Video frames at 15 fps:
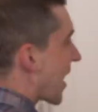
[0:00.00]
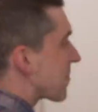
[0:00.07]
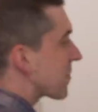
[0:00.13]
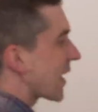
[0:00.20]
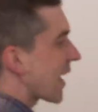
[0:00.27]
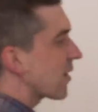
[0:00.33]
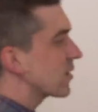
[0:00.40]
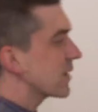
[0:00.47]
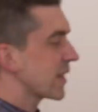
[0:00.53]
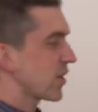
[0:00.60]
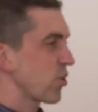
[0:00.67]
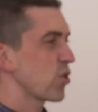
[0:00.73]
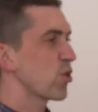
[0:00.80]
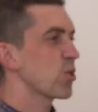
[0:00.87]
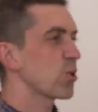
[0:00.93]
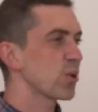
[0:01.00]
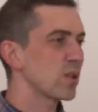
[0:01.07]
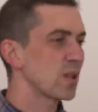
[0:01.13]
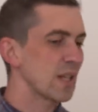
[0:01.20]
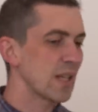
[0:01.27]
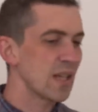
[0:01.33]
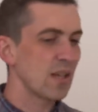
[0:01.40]
I'm now like
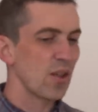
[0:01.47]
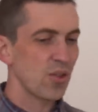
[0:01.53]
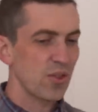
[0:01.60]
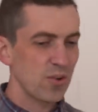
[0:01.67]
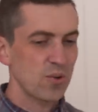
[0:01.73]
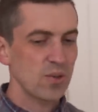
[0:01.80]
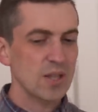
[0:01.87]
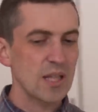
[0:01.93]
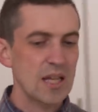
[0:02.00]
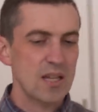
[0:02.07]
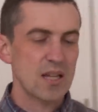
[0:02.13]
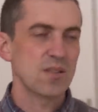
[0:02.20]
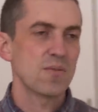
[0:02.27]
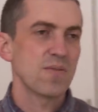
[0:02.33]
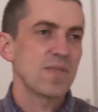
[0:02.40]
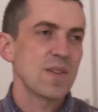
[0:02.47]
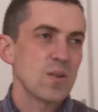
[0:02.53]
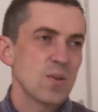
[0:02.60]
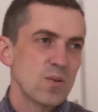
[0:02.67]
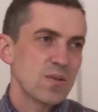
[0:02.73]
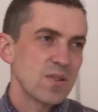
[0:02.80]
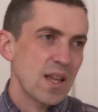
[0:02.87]
thoroughly
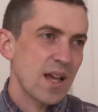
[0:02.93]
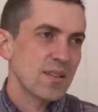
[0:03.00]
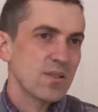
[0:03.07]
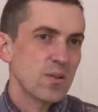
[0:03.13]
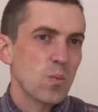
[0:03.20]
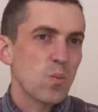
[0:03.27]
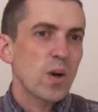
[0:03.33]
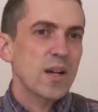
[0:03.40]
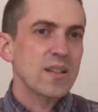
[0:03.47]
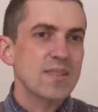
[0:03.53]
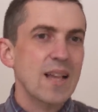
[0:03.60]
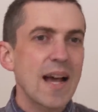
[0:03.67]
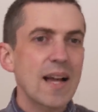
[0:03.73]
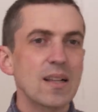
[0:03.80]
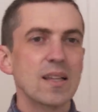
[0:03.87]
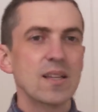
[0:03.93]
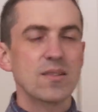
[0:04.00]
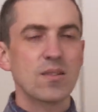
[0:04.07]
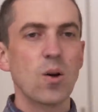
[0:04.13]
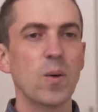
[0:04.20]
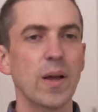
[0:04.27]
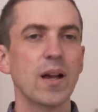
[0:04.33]
confused as to what exactly
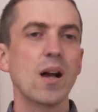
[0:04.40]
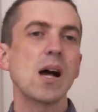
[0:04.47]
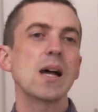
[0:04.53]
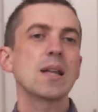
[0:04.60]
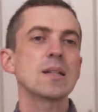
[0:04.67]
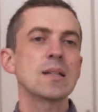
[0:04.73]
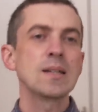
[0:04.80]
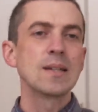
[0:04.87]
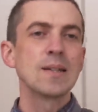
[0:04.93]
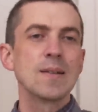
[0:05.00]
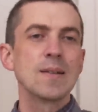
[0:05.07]
is going on.